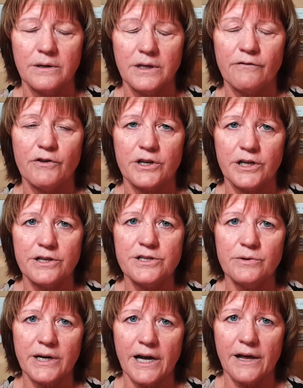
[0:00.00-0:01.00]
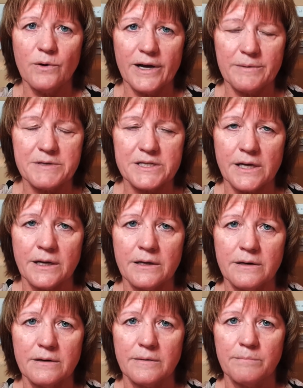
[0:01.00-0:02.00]
if you're going to do it on the
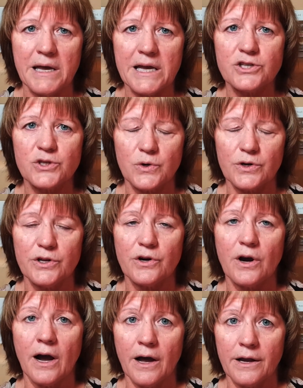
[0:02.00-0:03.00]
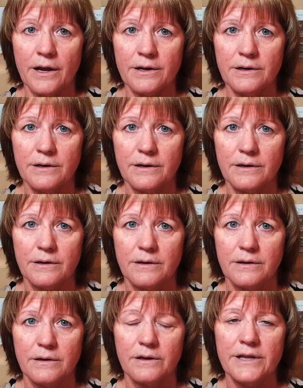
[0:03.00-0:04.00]
website, make sure you're on
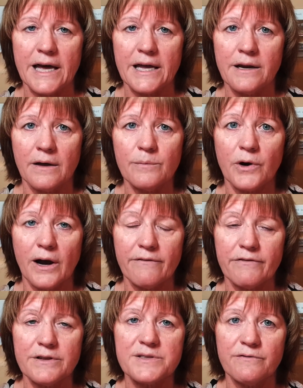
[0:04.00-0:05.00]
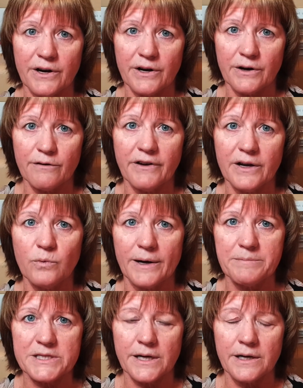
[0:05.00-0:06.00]
that nonprofit's verified
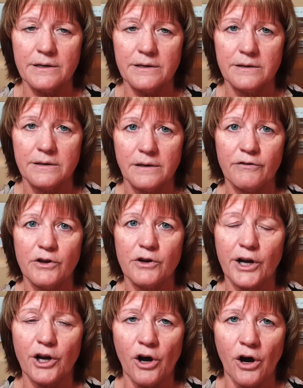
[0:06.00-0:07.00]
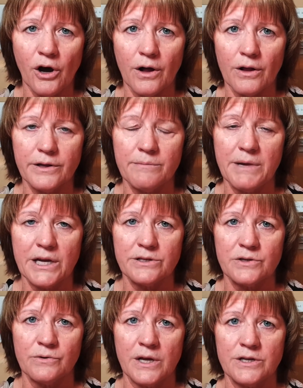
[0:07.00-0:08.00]
website. If you're going to call and make a
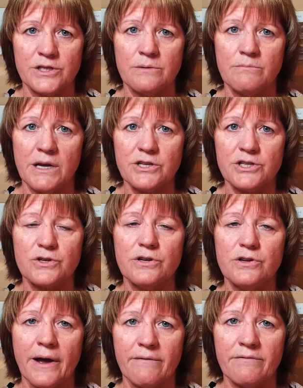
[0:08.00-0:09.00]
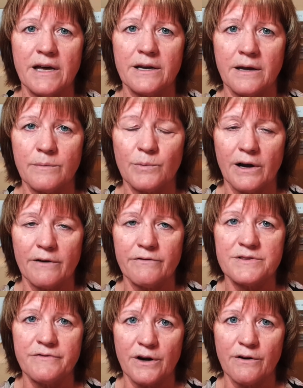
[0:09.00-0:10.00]
donation, make sure you have that
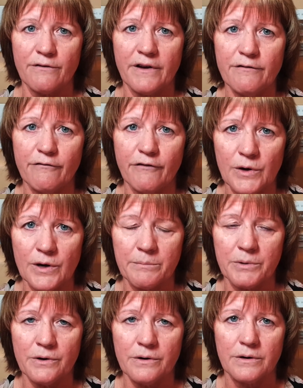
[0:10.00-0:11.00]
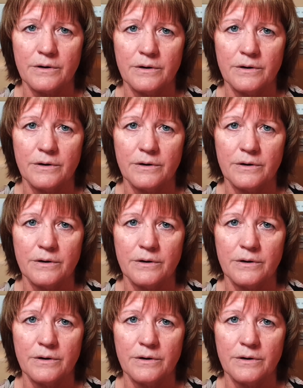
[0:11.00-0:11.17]
nonprofit's verified phone number.